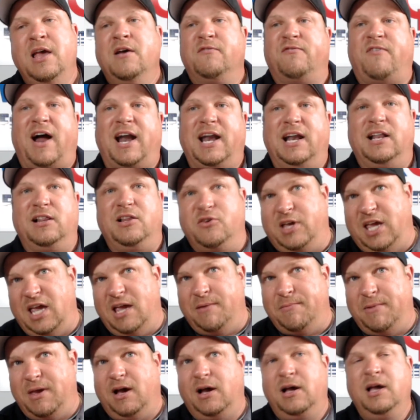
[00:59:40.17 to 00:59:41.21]
Fighting
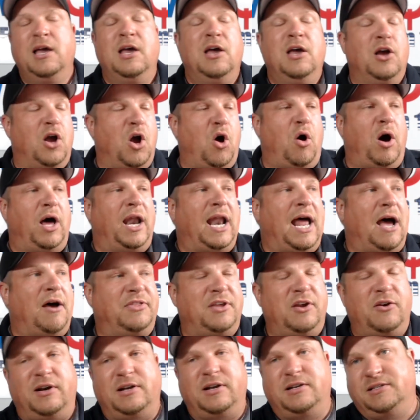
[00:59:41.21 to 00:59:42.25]
leukemia. Go on out
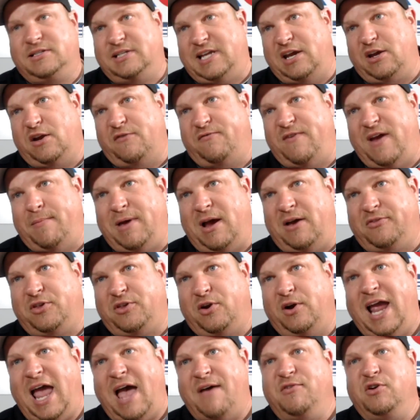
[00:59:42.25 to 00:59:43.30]
there. Take your family out
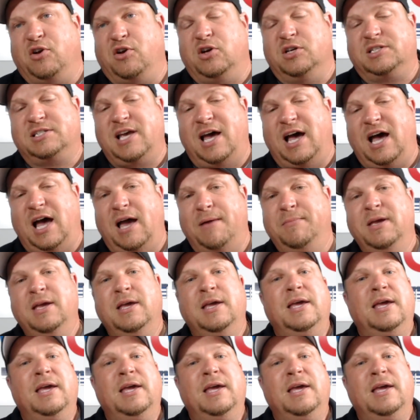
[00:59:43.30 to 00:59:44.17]
there. Have a good time.